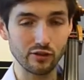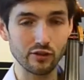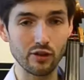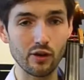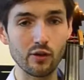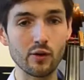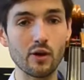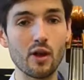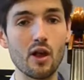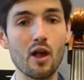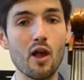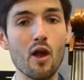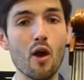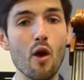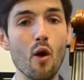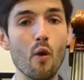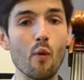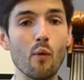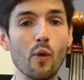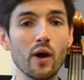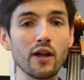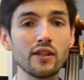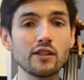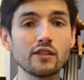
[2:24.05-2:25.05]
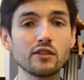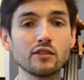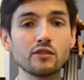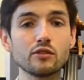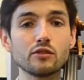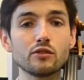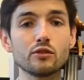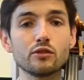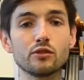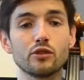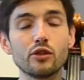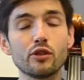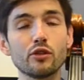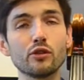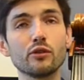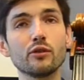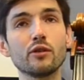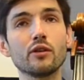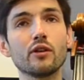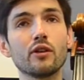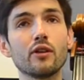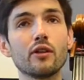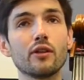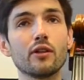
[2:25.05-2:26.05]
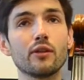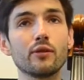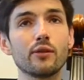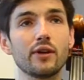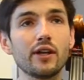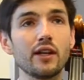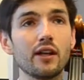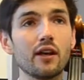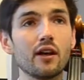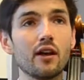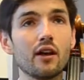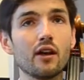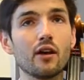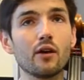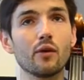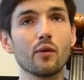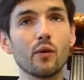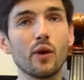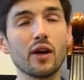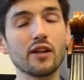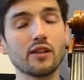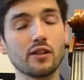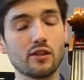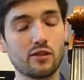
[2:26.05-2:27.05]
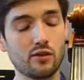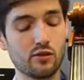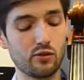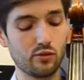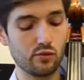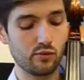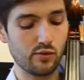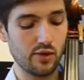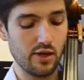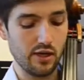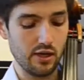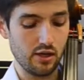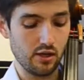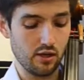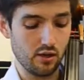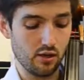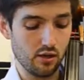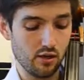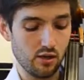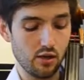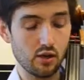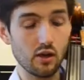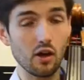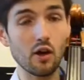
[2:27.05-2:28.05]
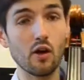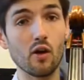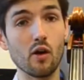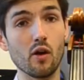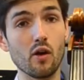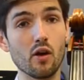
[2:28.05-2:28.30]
So 1, 2, 3, 1, ready, go.